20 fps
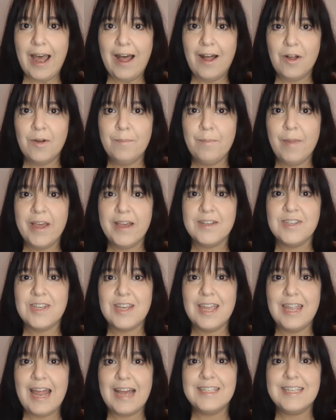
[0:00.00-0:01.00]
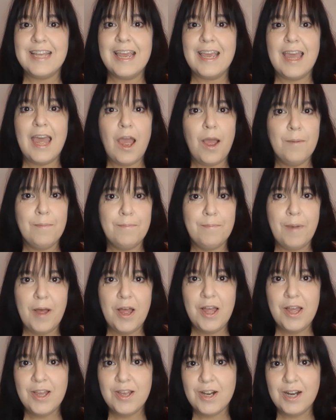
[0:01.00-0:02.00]
Ahlberg's classic
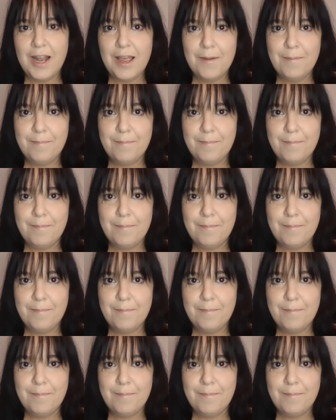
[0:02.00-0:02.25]
Burglar